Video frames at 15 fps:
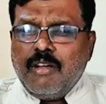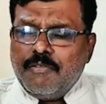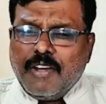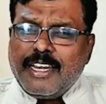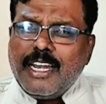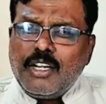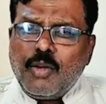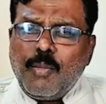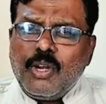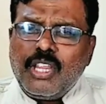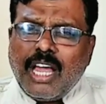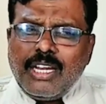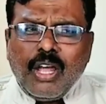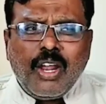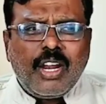Forget about
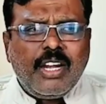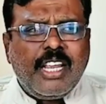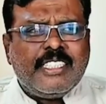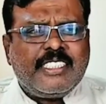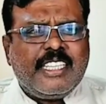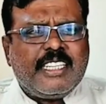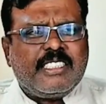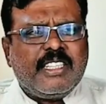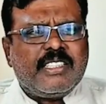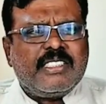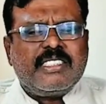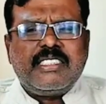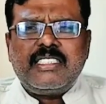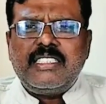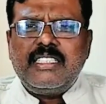the unorganized
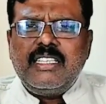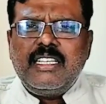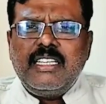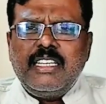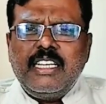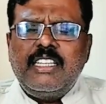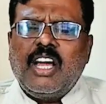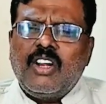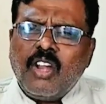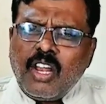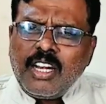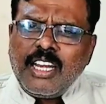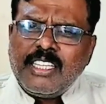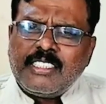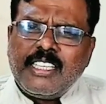sectors. In the
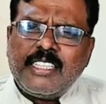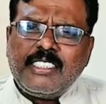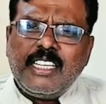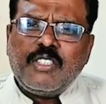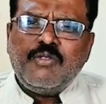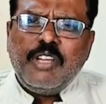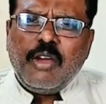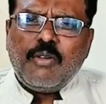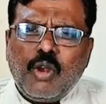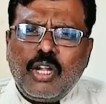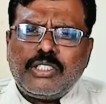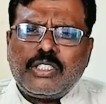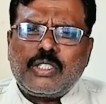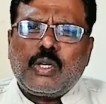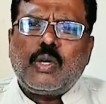unorganized sectors, we
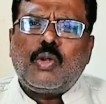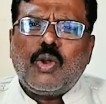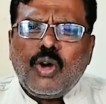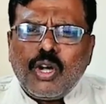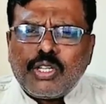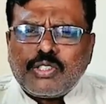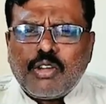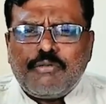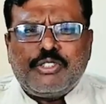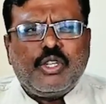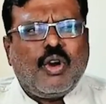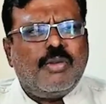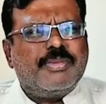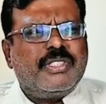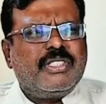lost crores of
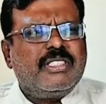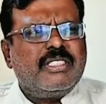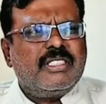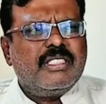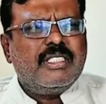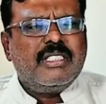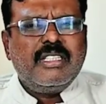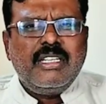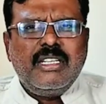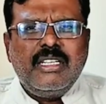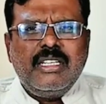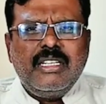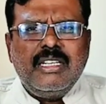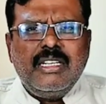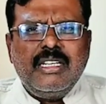jobs.
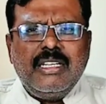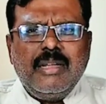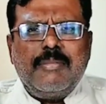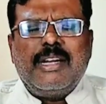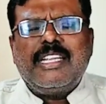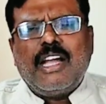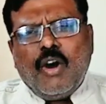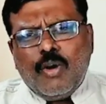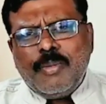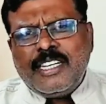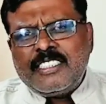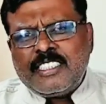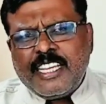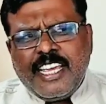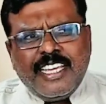But the
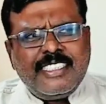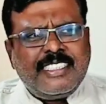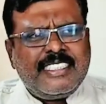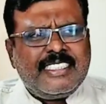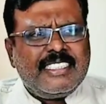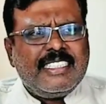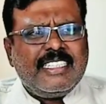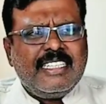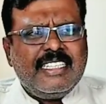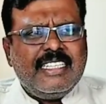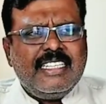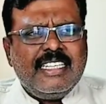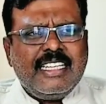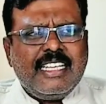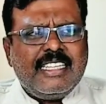government says
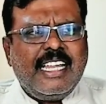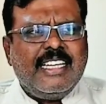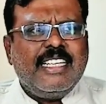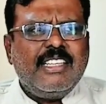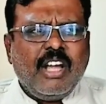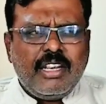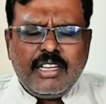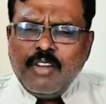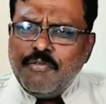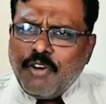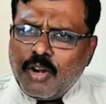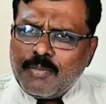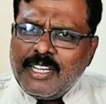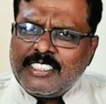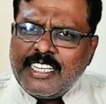that in the
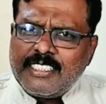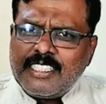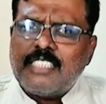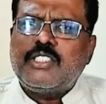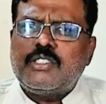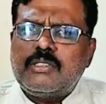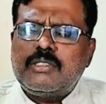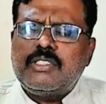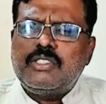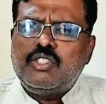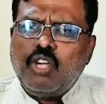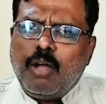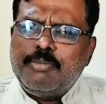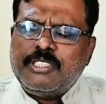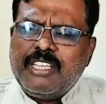informal sectors,
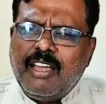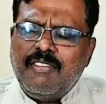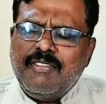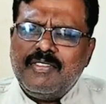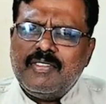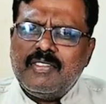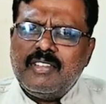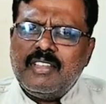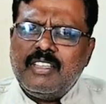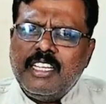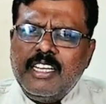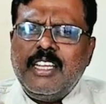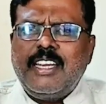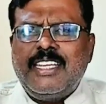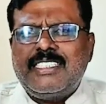jobs have
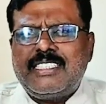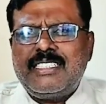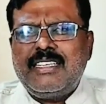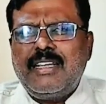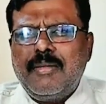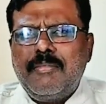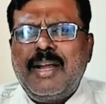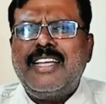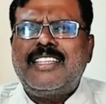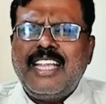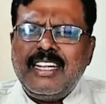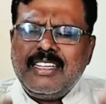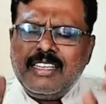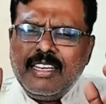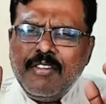increased. But
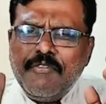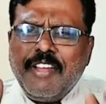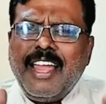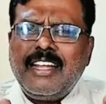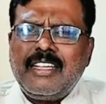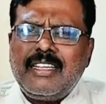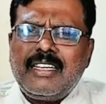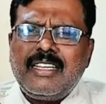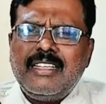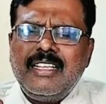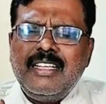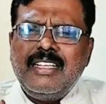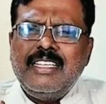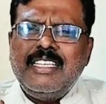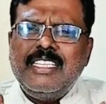that, in fact,
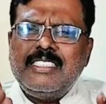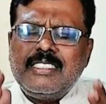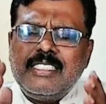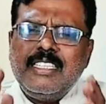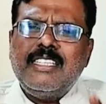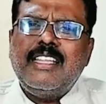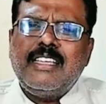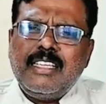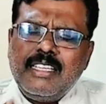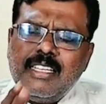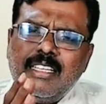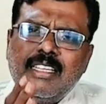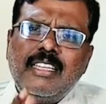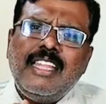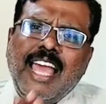is in
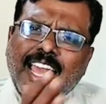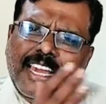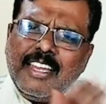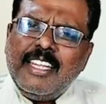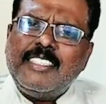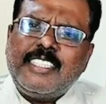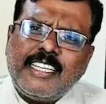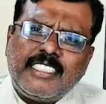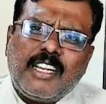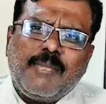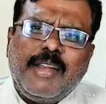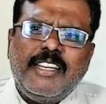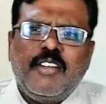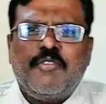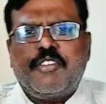the agri sector,
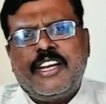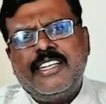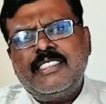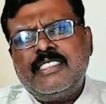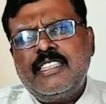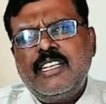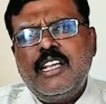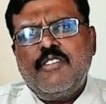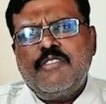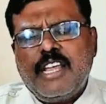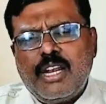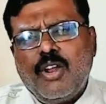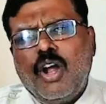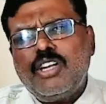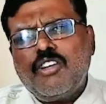my dear friends, where
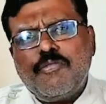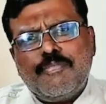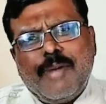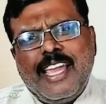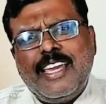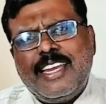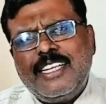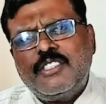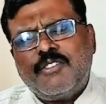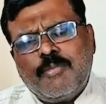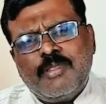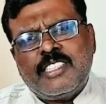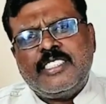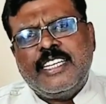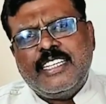a lot of migrants from
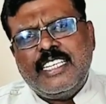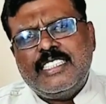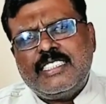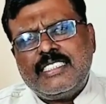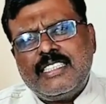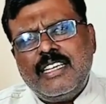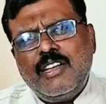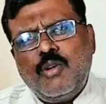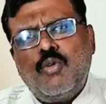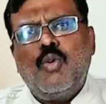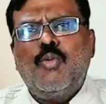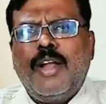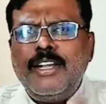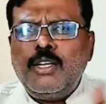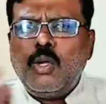the cities who
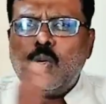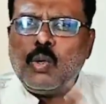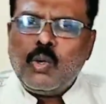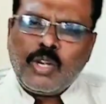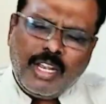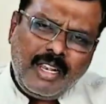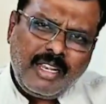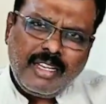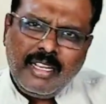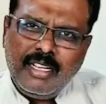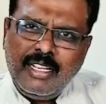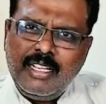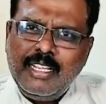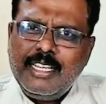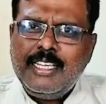went to rural,
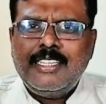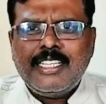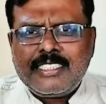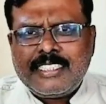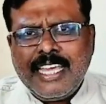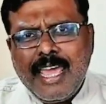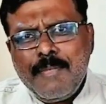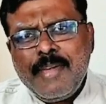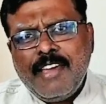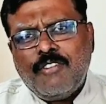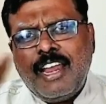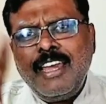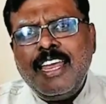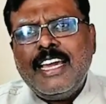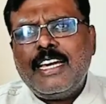in the same
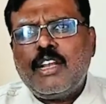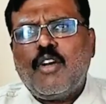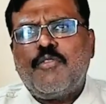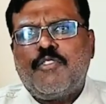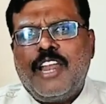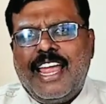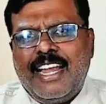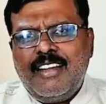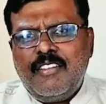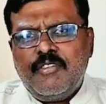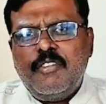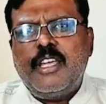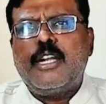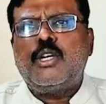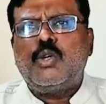1 acre of land
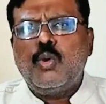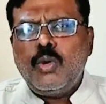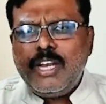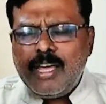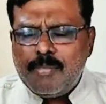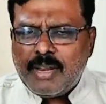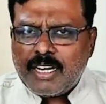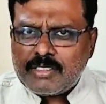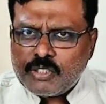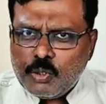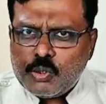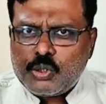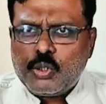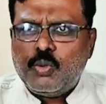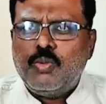where 2 laborers
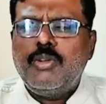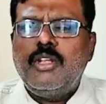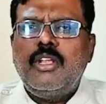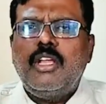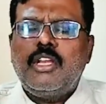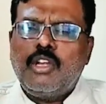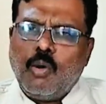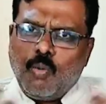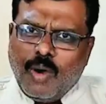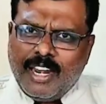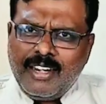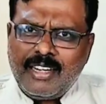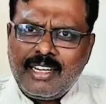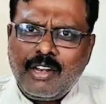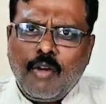used to
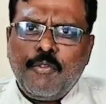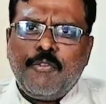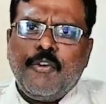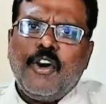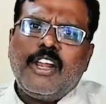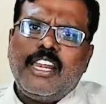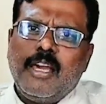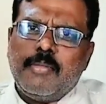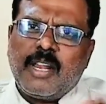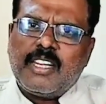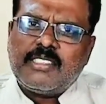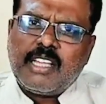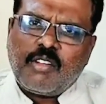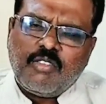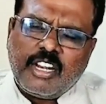work, now 4
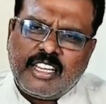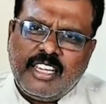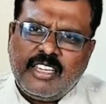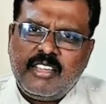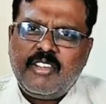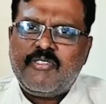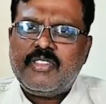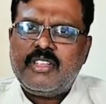laborers are working